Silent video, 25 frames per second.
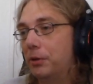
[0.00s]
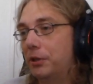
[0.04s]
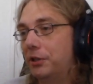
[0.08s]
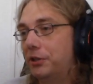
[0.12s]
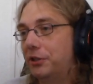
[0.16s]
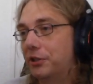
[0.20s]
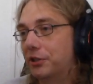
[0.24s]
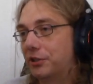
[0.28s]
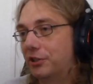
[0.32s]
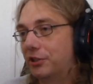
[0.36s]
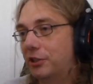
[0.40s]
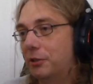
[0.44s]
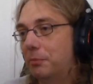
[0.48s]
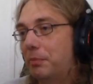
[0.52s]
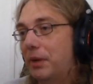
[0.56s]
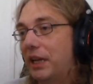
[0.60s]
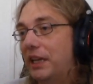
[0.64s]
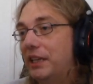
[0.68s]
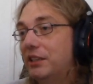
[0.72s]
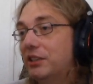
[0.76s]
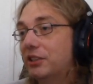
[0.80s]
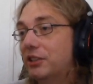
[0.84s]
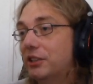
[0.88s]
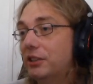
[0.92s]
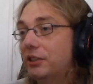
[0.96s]
with just the
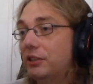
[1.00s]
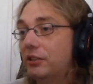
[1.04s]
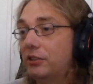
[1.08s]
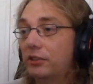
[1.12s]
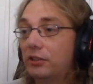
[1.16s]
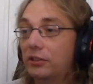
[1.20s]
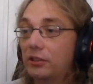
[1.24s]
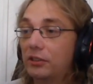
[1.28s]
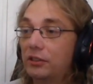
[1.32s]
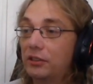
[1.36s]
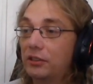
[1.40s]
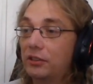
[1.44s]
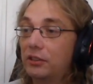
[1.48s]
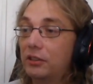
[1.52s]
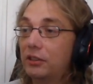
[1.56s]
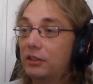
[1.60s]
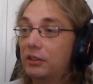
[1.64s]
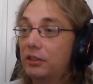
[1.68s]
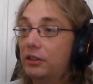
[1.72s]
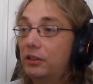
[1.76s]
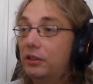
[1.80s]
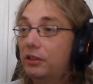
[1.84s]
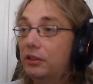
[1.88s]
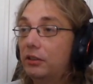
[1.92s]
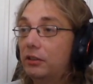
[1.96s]
basics.
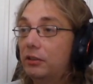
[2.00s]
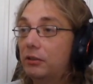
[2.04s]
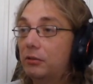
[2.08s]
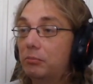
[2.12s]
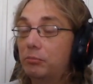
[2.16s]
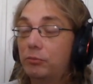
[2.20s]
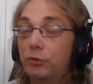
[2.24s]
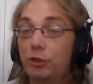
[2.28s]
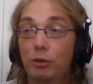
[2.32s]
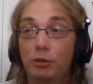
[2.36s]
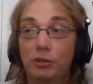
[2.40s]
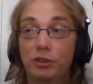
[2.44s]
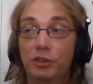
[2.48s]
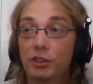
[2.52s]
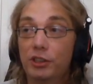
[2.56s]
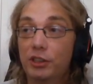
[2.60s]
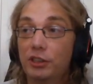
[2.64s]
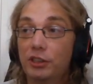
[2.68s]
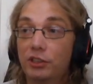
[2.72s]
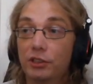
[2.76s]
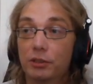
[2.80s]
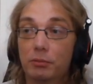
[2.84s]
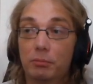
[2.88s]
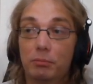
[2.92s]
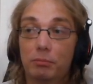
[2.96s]
So
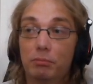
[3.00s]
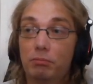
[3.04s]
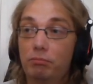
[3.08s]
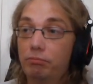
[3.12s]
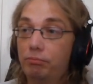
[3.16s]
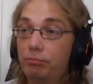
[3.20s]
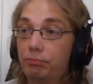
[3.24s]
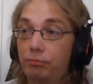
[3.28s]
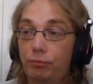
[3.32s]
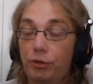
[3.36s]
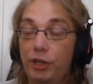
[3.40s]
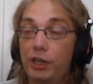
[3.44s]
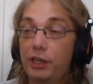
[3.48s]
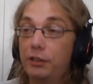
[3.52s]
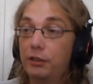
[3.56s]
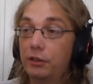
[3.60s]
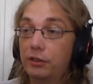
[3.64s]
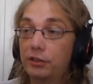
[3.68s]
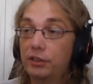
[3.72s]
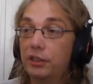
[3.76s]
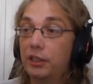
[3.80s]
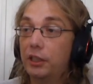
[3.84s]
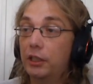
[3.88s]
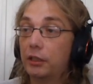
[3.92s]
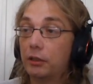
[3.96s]
it's a really good
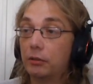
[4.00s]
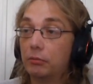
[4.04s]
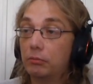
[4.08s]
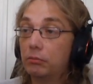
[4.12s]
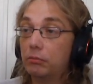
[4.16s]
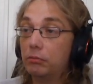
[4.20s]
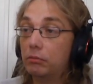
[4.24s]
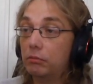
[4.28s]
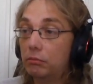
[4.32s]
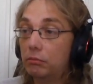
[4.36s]
start.